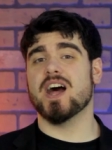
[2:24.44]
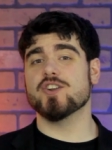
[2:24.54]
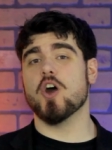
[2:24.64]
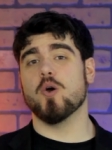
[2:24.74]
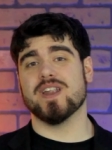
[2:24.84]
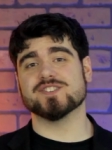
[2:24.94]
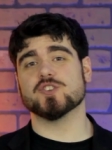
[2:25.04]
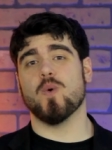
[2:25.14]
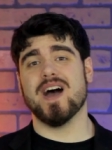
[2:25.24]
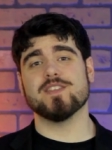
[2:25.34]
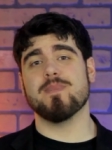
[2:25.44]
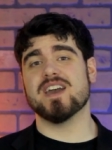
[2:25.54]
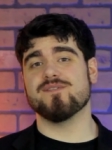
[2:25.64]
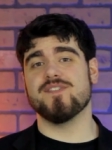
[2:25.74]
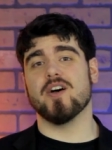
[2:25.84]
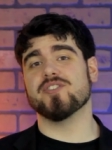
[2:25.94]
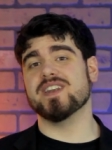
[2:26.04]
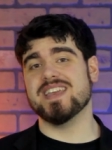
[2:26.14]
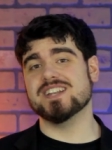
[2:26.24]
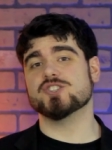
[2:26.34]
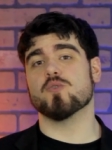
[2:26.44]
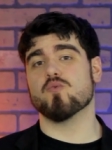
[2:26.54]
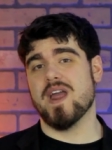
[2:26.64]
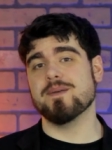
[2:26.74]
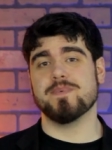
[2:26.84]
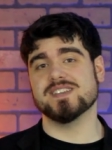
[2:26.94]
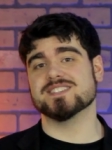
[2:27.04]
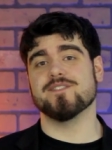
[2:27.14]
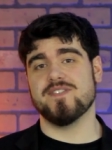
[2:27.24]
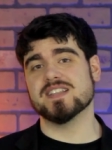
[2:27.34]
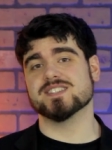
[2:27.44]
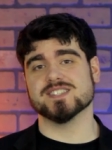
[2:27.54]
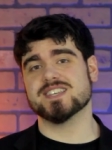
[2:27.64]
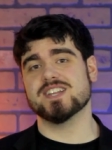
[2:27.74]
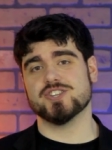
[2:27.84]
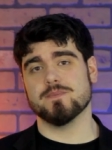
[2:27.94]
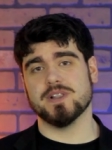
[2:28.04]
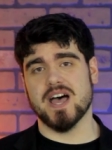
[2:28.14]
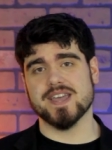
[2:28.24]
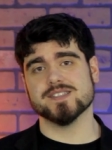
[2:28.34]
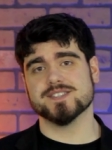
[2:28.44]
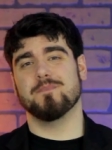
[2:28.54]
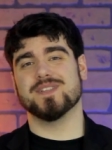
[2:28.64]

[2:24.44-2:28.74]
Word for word: unknown as to why the man felt the need to rape his defenseless kitchen appliance,